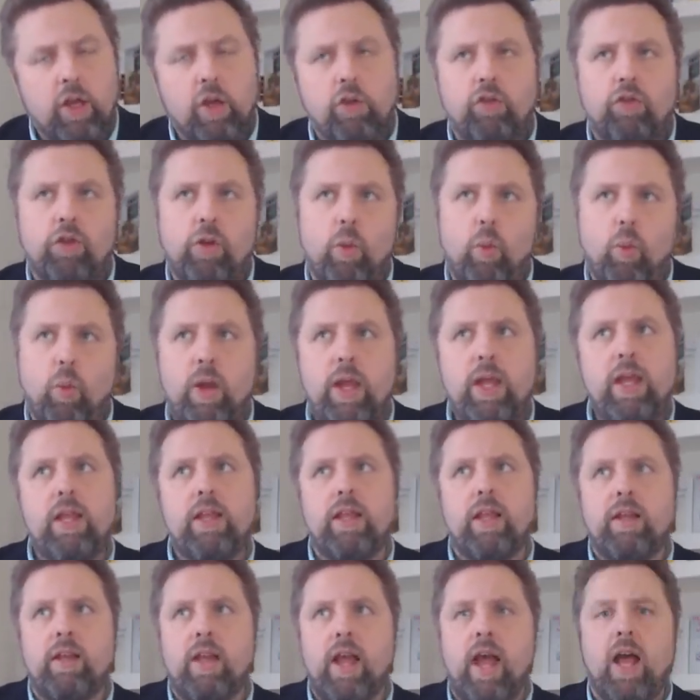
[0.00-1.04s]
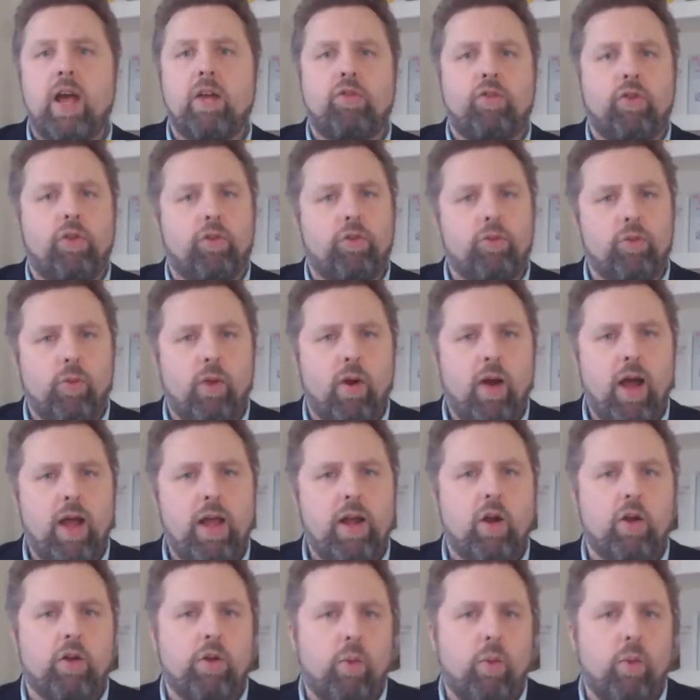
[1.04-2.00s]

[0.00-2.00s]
So we, the nationalist right,